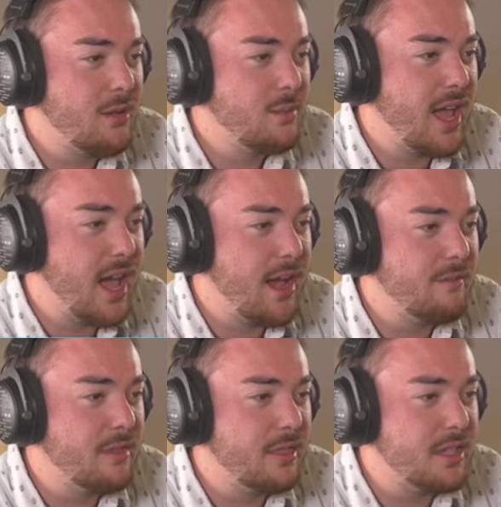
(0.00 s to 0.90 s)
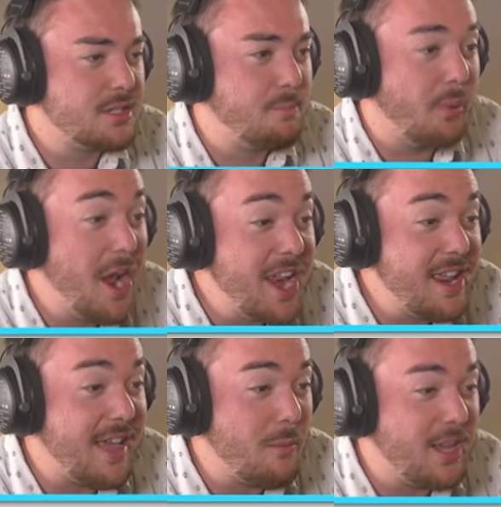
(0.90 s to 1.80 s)
and we have this
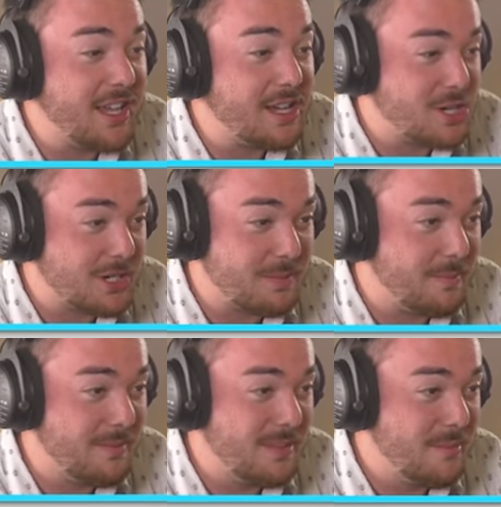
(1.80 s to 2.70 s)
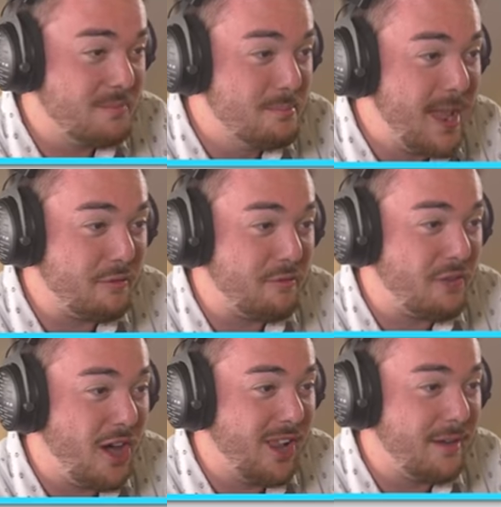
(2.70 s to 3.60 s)
bunny that we can just make
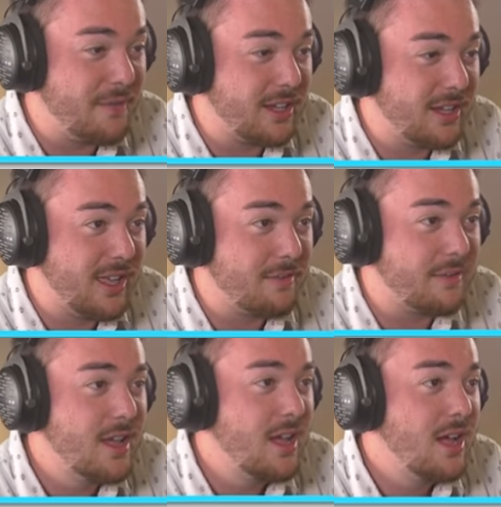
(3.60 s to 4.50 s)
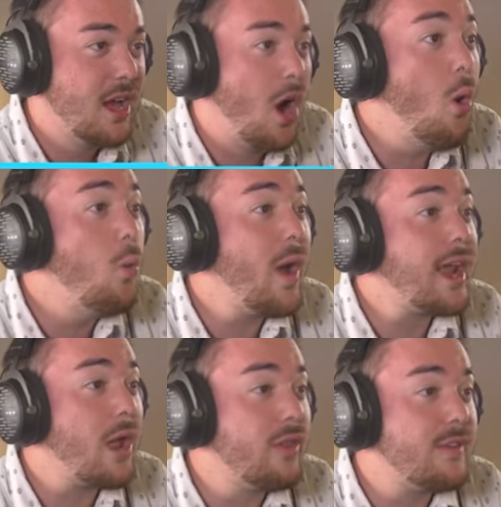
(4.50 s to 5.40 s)
fall off a cliff. Oh,
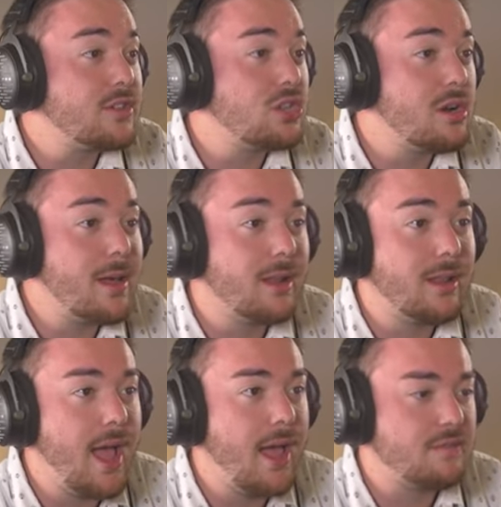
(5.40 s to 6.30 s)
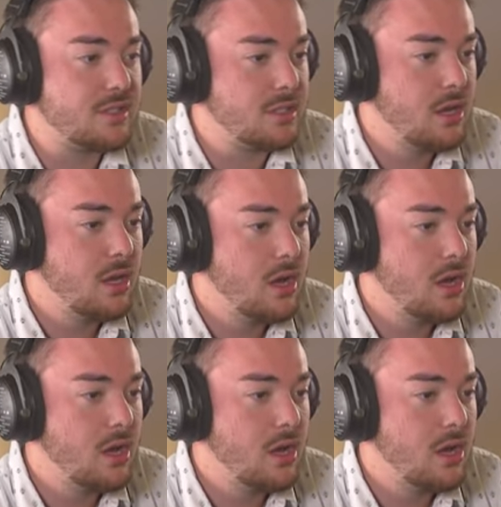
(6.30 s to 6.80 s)
wait, I only have a certain amount of lives.